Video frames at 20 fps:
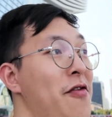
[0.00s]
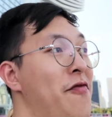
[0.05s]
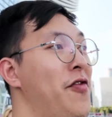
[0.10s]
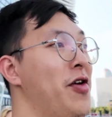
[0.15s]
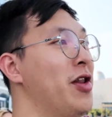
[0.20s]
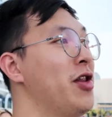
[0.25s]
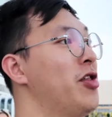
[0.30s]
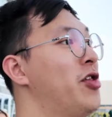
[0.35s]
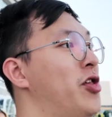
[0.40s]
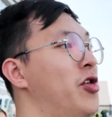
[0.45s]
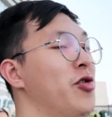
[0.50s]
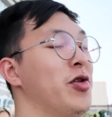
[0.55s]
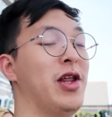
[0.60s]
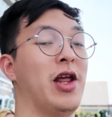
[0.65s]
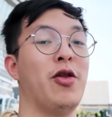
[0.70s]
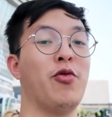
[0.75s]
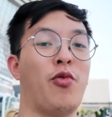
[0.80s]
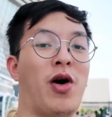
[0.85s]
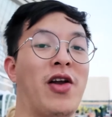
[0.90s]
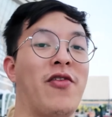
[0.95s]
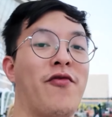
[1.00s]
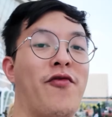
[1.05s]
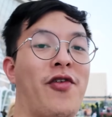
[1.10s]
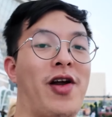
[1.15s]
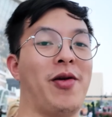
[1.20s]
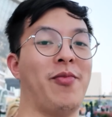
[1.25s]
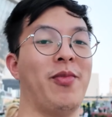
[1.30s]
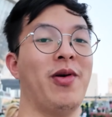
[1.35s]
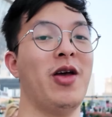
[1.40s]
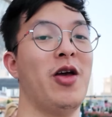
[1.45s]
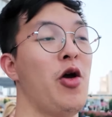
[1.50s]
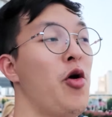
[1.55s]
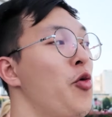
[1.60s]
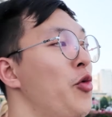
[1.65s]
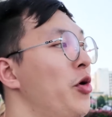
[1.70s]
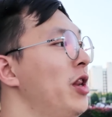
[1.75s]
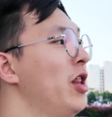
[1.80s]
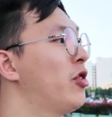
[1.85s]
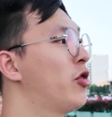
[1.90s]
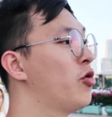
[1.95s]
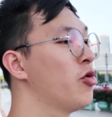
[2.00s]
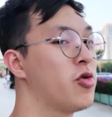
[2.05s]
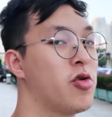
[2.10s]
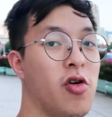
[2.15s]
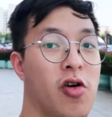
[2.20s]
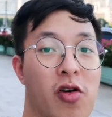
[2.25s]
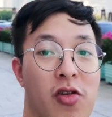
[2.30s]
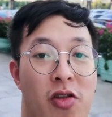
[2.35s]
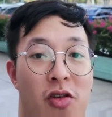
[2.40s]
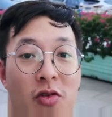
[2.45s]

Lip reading: even shoot in one frame. We need to go